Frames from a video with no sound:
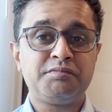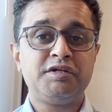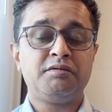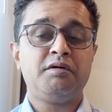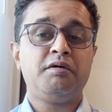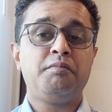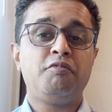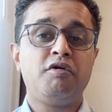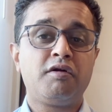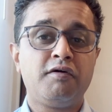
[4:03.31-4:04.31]

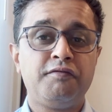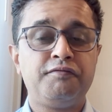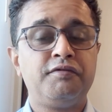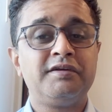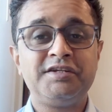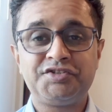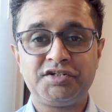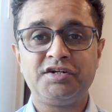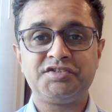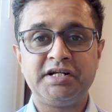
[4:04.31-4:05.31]
more of
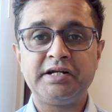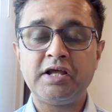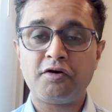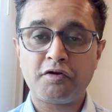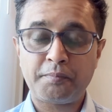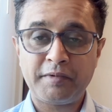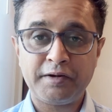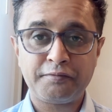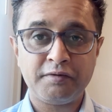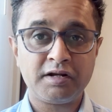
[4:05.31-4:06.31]
research and
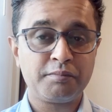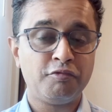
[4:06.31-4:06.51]
development work,